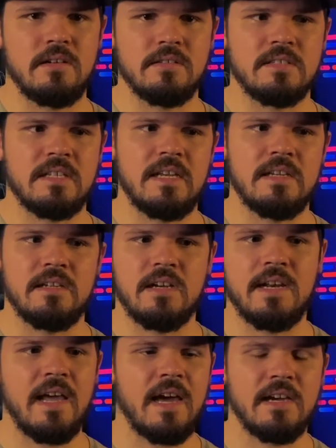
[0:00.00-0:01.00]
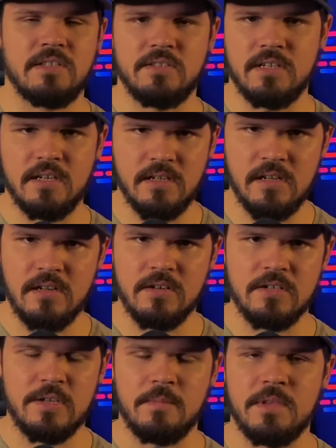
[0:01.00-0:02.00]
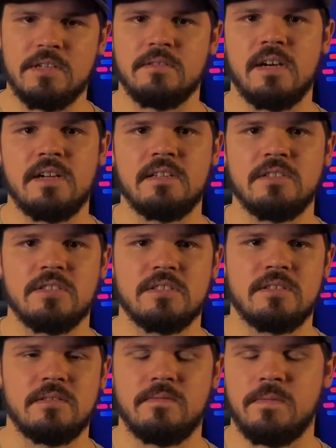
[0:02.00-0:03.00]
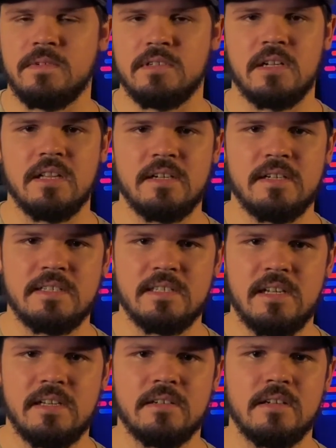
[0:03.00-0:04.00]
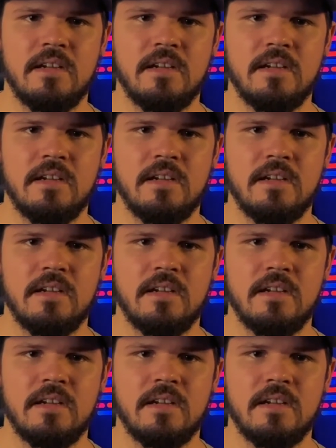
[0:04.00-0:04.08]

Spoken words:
say an Acura or something, right? Just for clarity's sake.